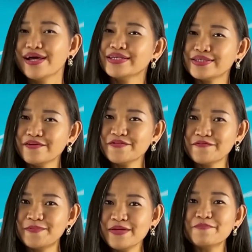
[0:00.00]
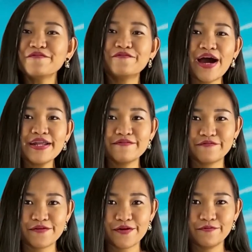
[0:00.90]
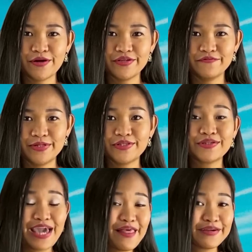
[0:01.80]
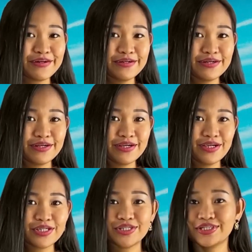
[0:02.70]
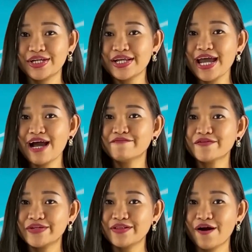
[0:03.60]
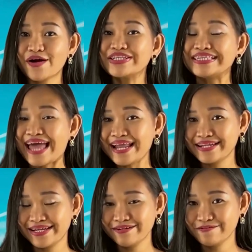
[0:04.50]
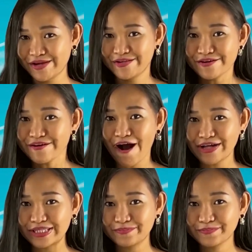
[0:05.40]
So if you've been providing for her while you've been together, she's gonna have a real hard landing when you're not.